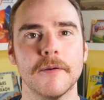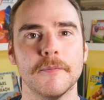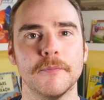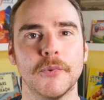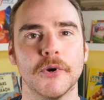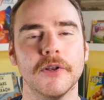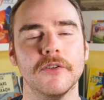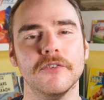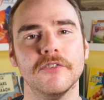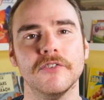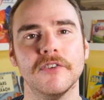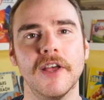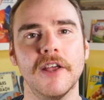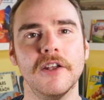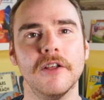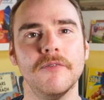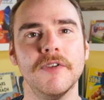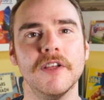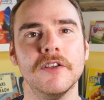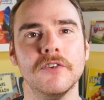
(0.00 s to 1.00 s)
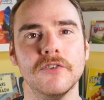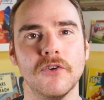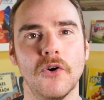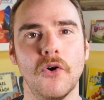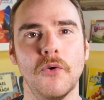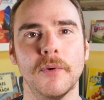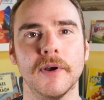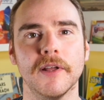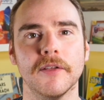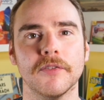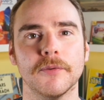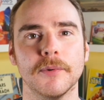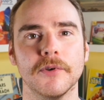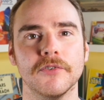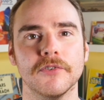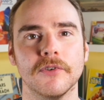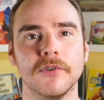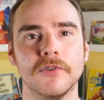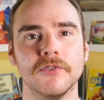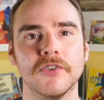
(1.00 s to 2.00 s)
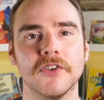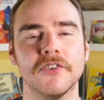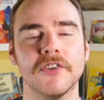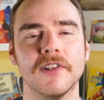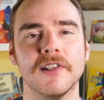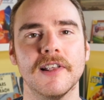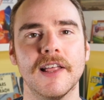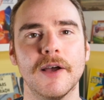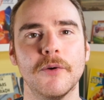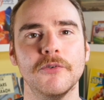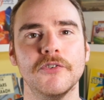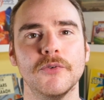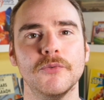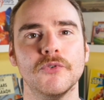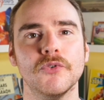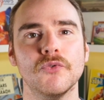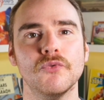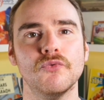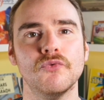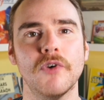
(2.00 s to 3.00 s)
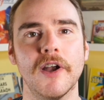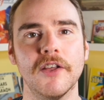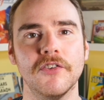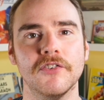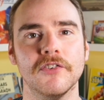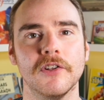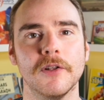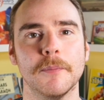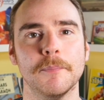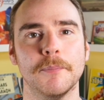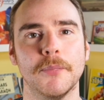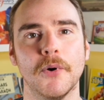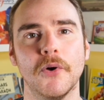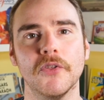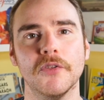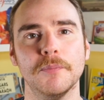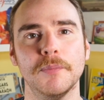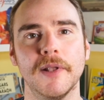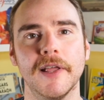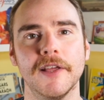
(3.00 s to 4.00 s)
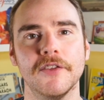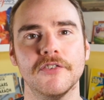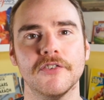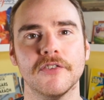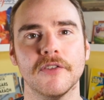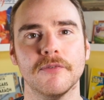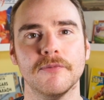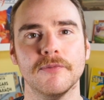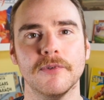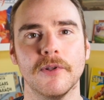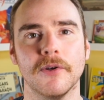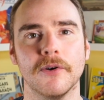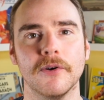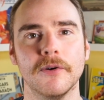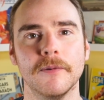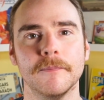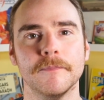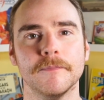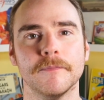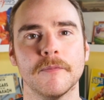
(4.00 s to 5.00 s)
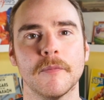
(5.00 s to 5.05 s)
but instead of ignoring the result, it allows you to wrestle both players to the floor,